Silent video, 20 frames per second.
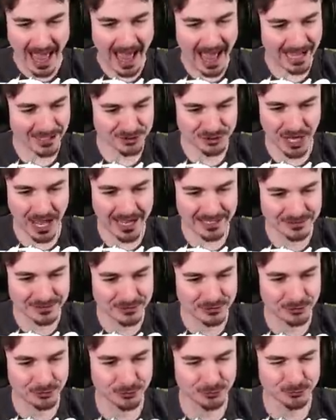Ash
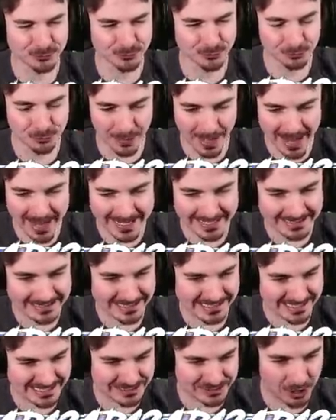has
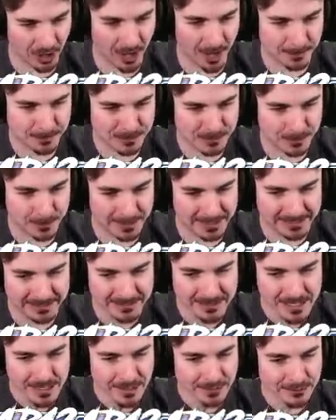crazy top
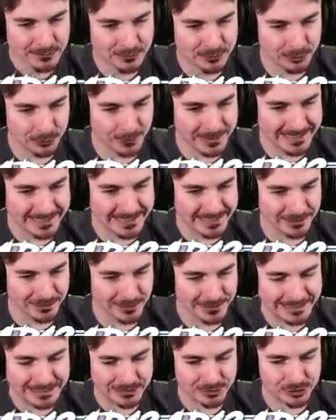speed doing
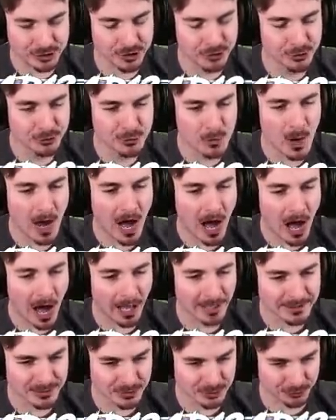nearly
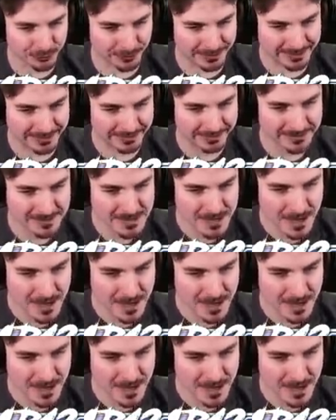200